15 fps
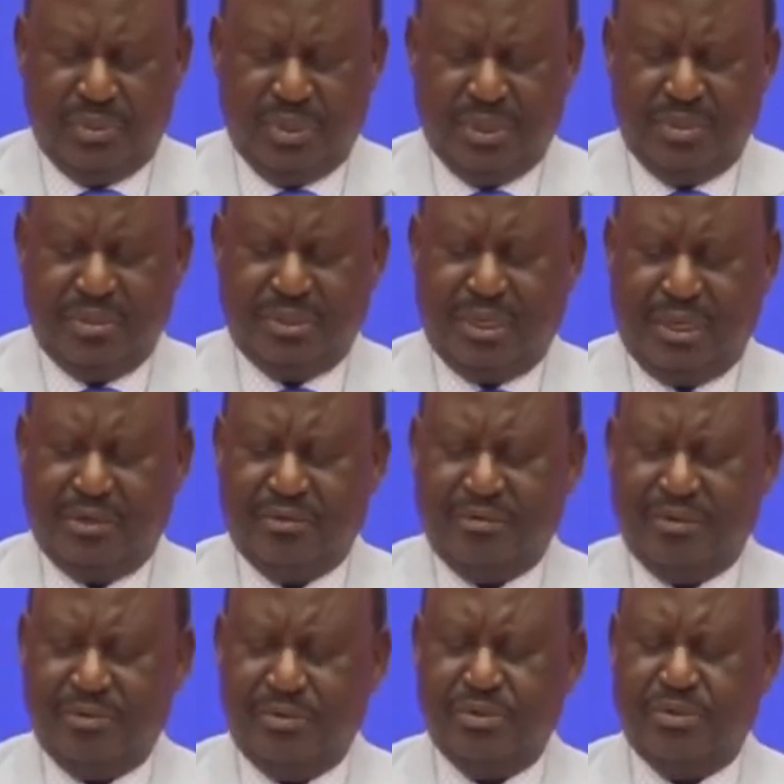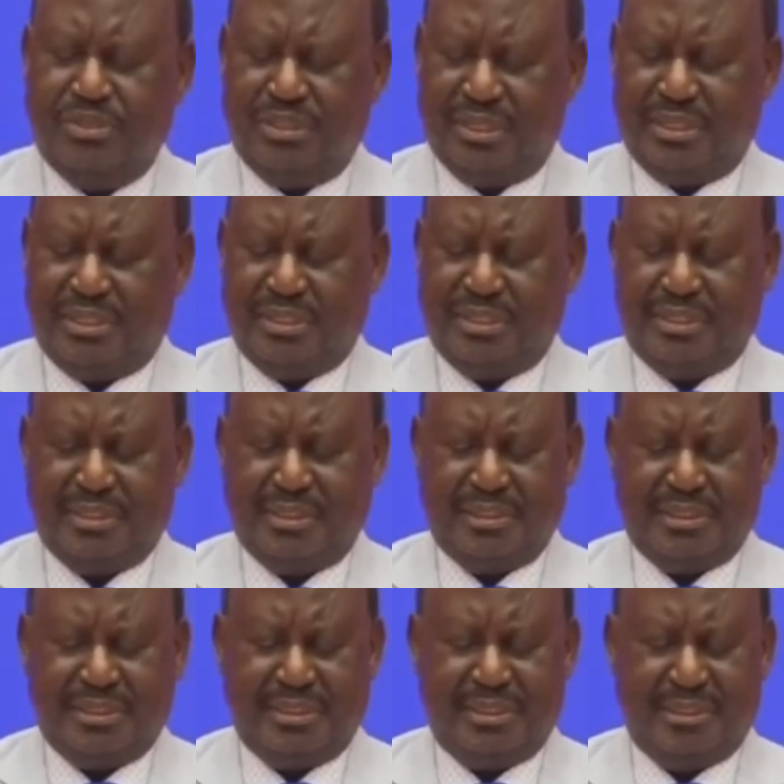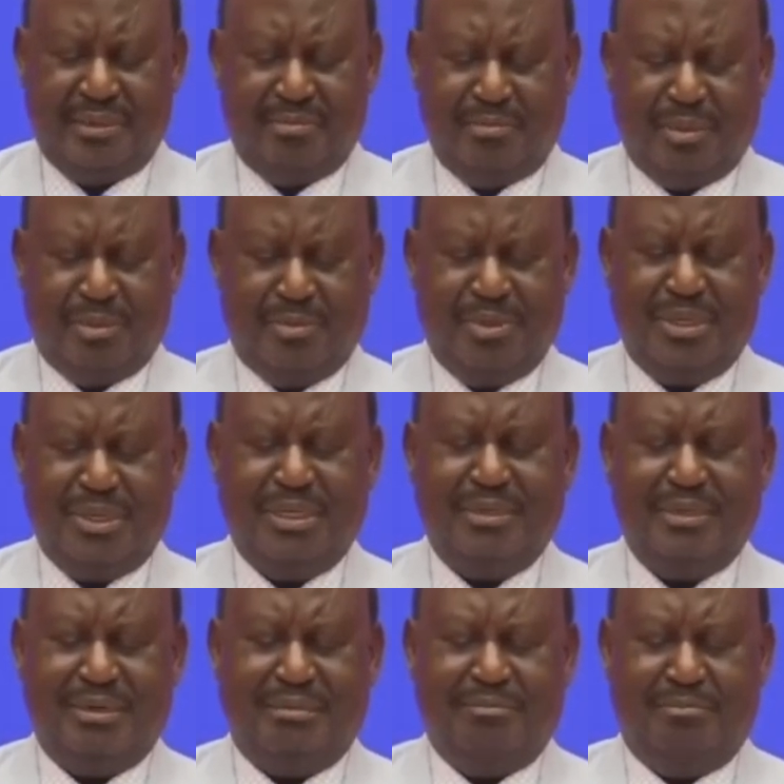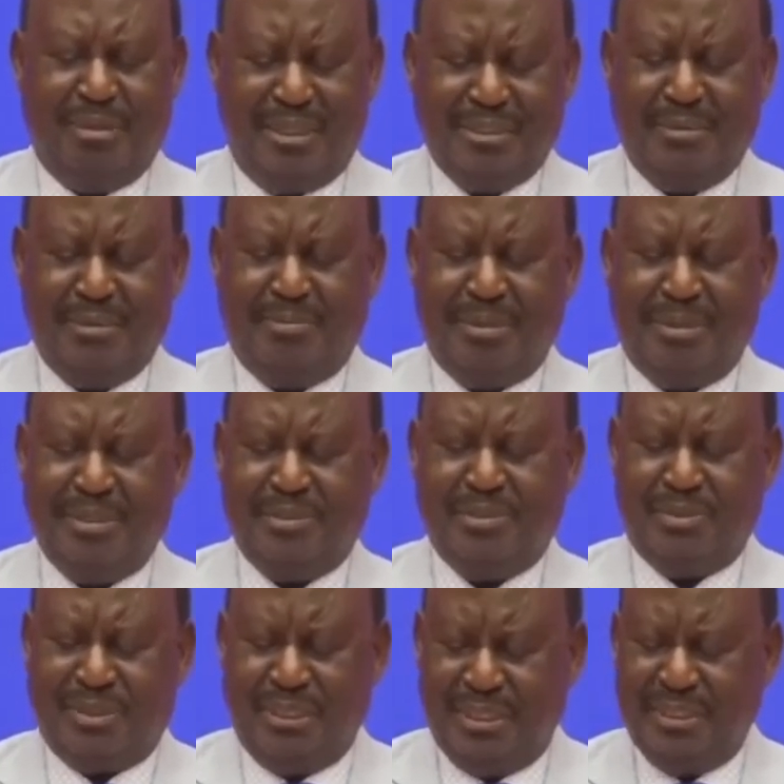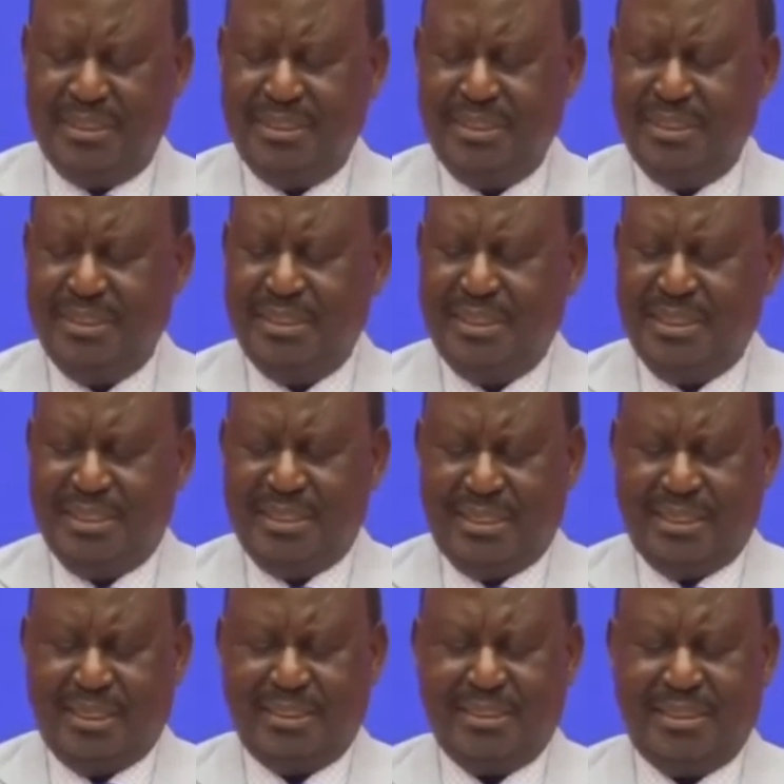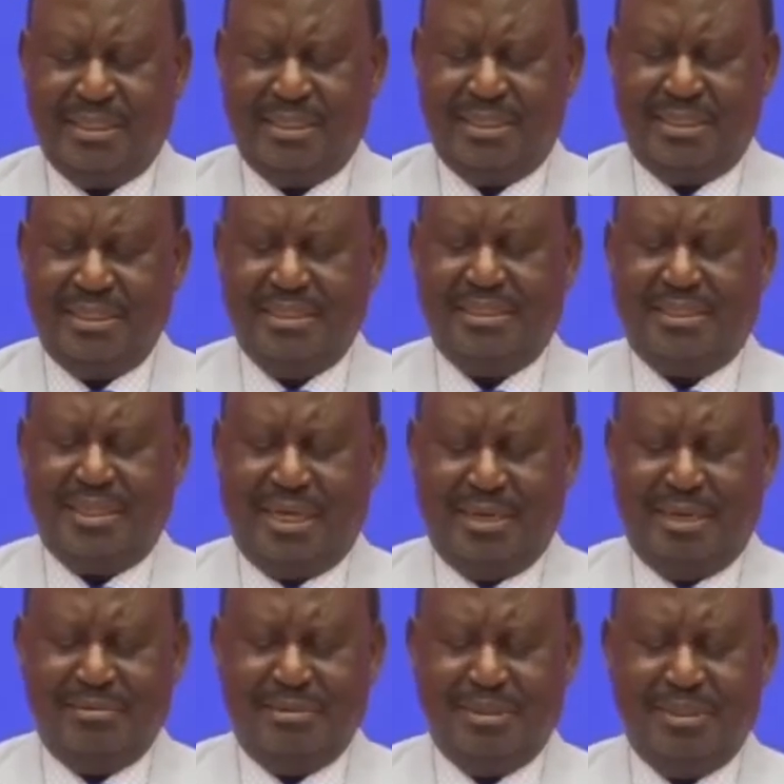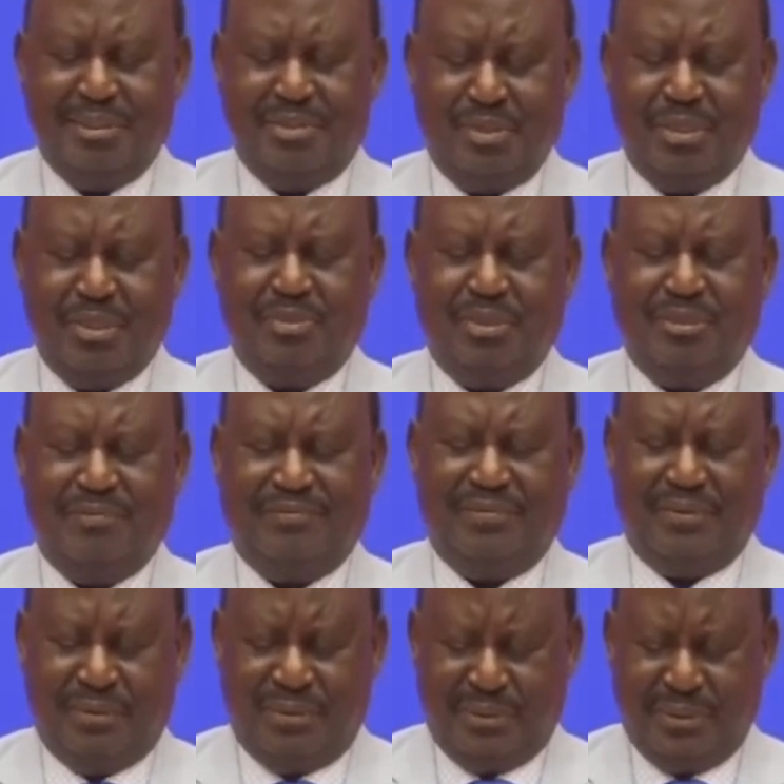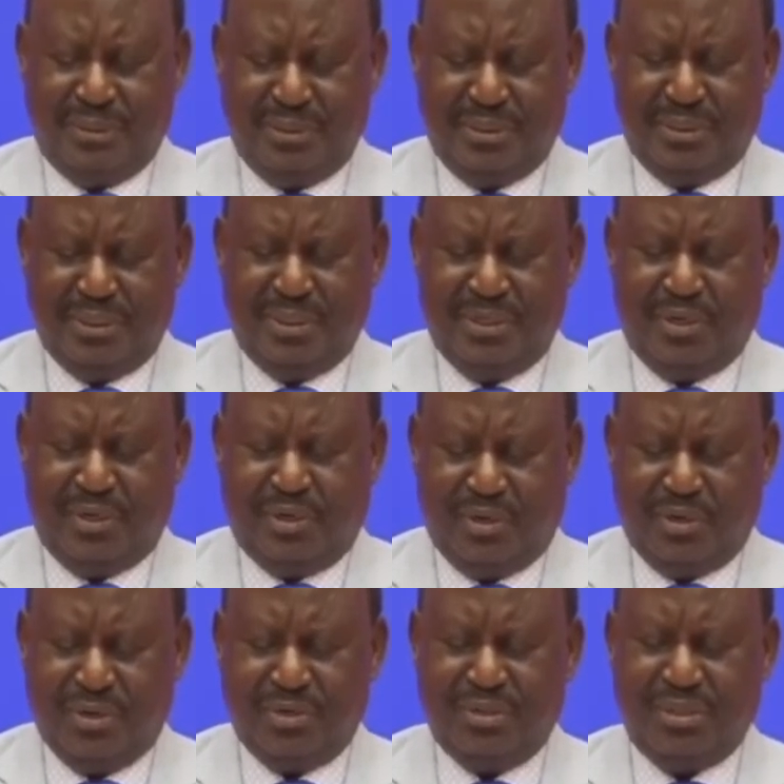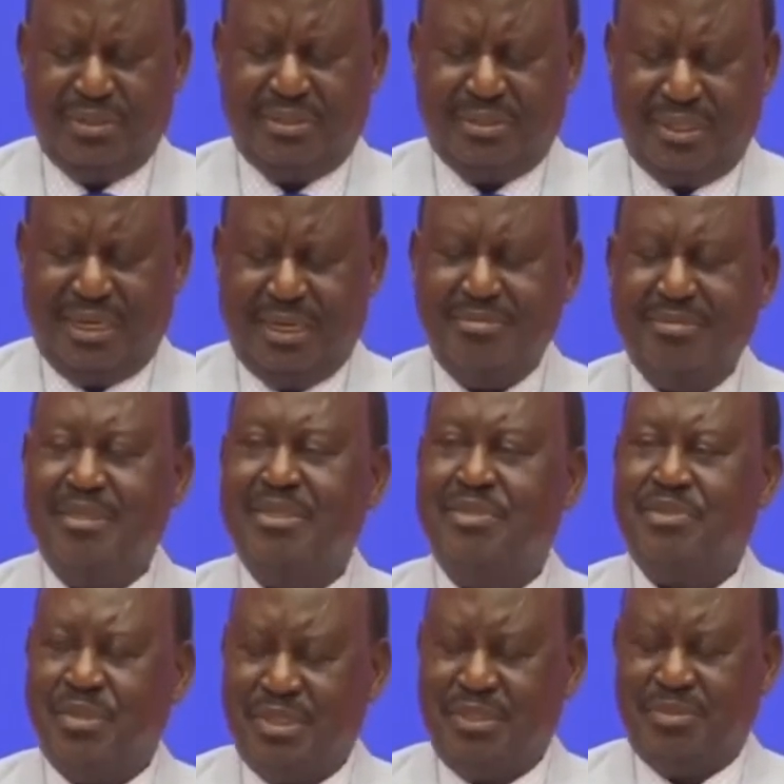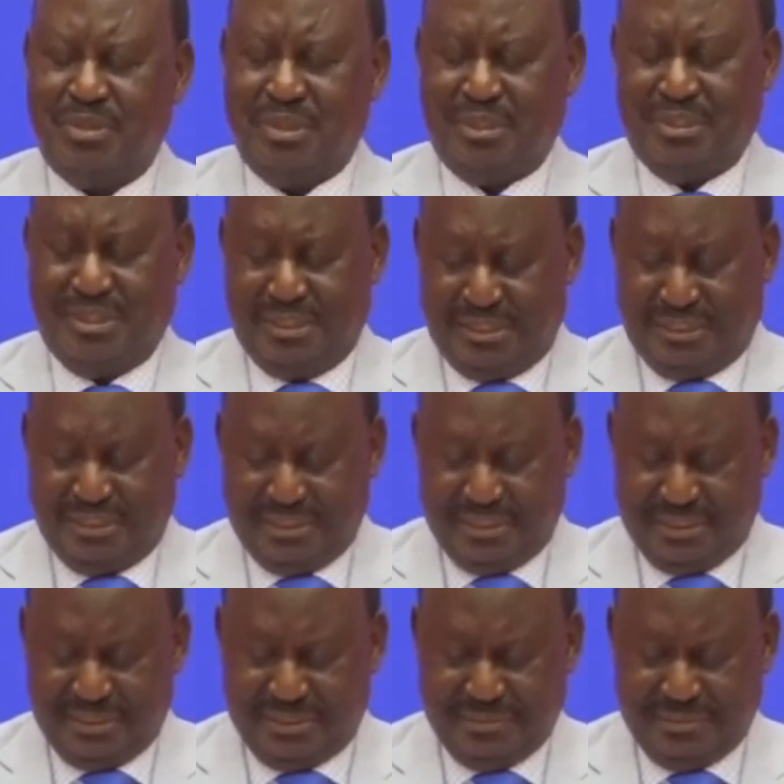We are not out of the woods yet, but we are in a better place today than at this time in 2024 or this time in 2023.